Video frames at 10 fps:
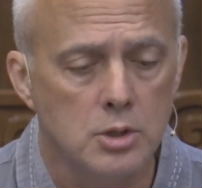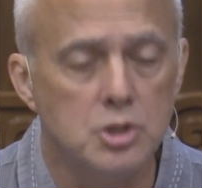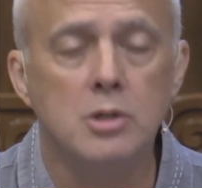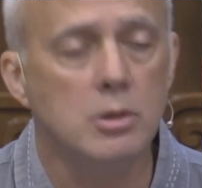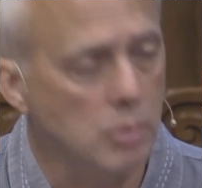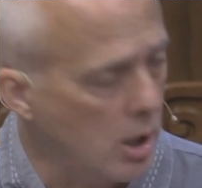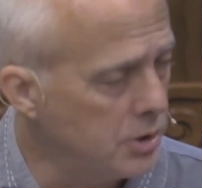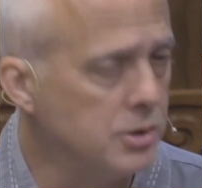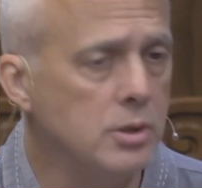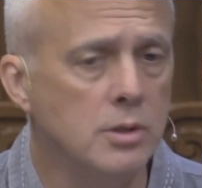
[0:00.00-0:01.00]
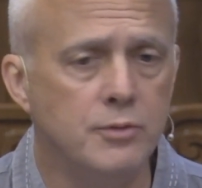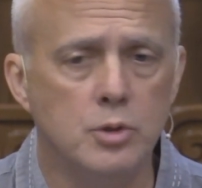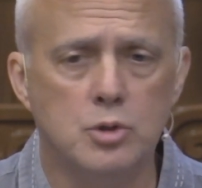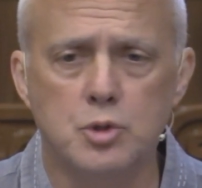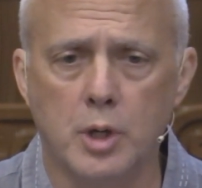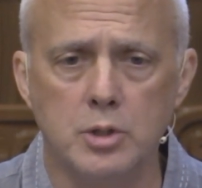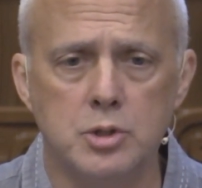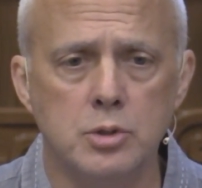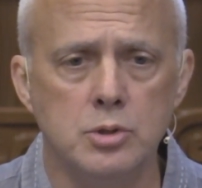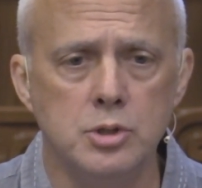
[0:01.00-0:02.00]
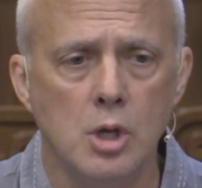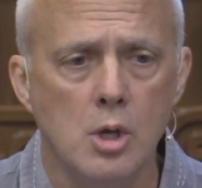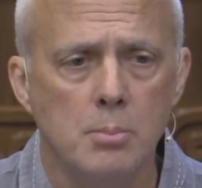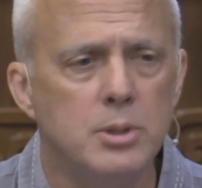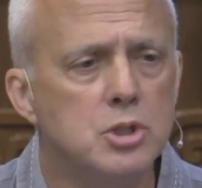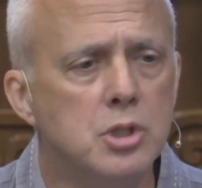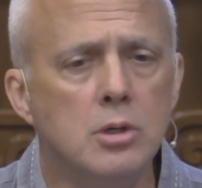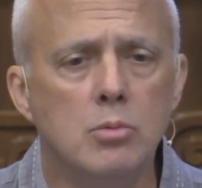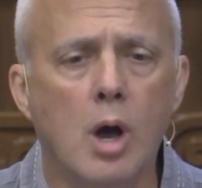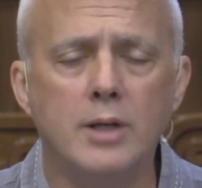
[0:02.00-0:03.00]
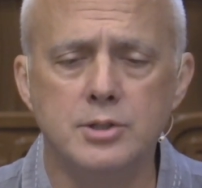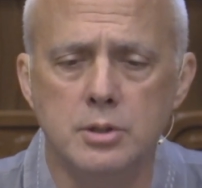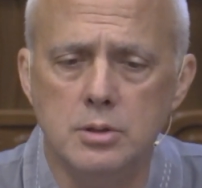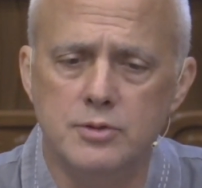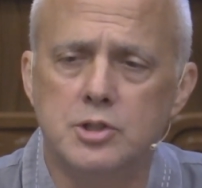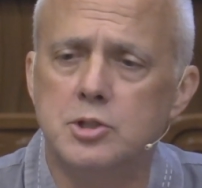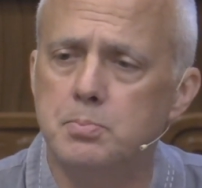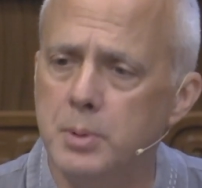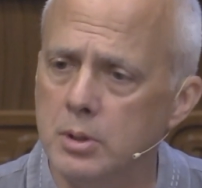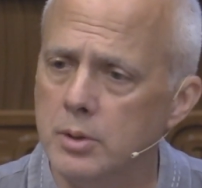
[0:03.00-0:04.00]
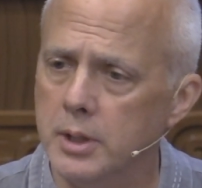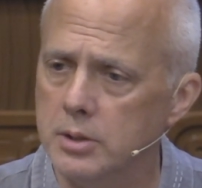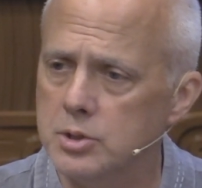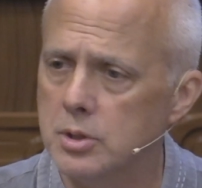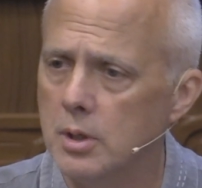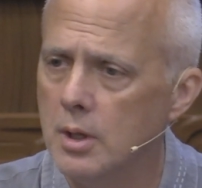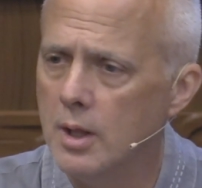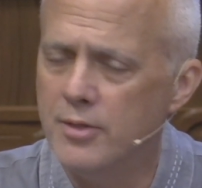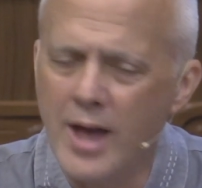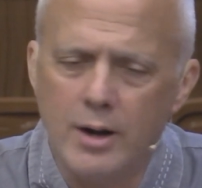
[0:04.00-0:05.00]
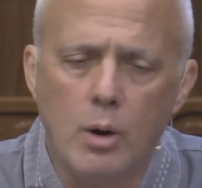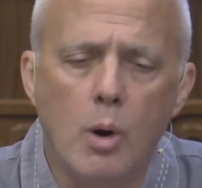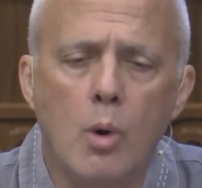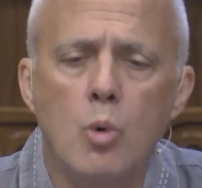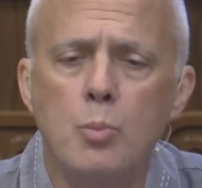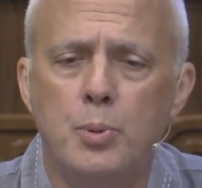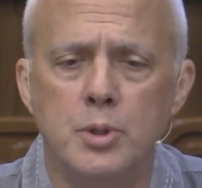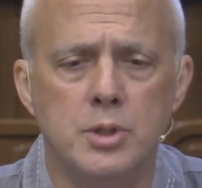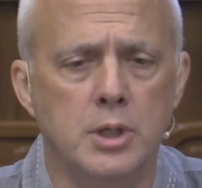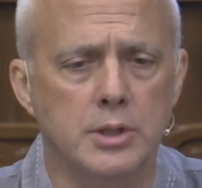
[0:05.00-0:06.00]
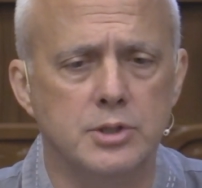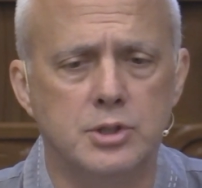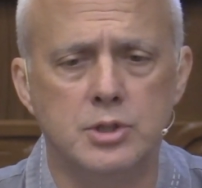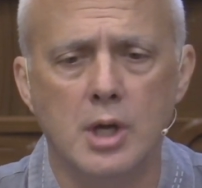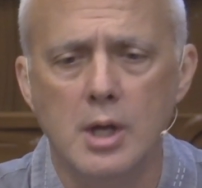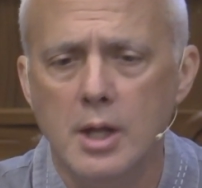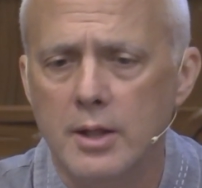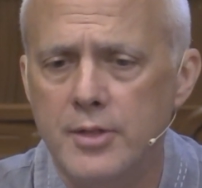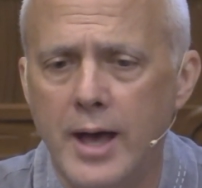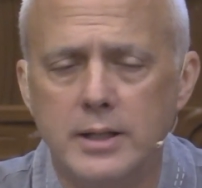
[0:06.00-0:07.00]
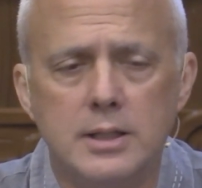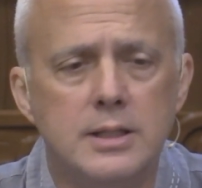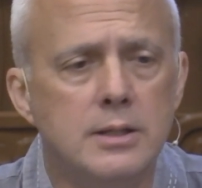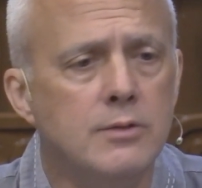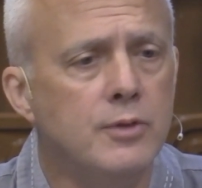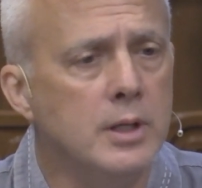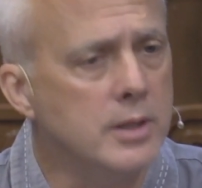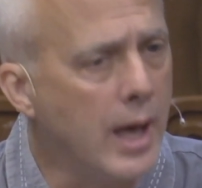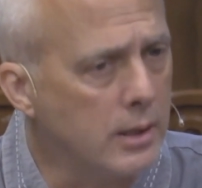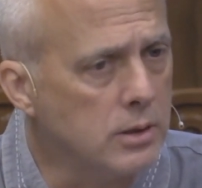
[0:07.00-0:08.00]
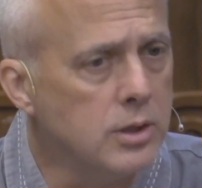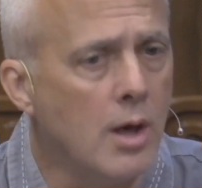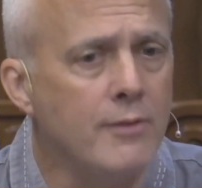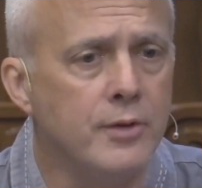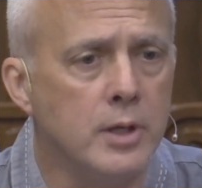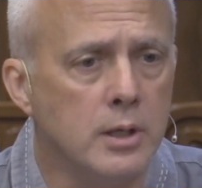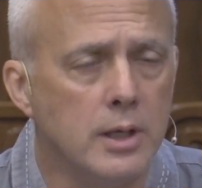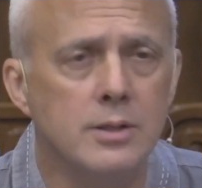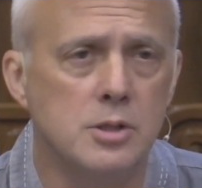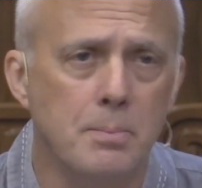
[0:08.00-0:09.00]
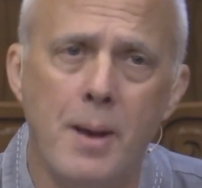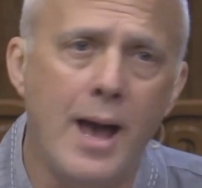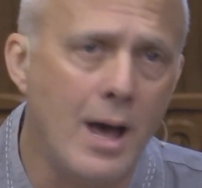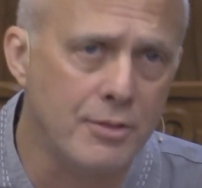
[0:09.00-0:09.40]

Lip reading: generosity of your treasures, but generosity of spirit, that openness, that giving, that loving is a path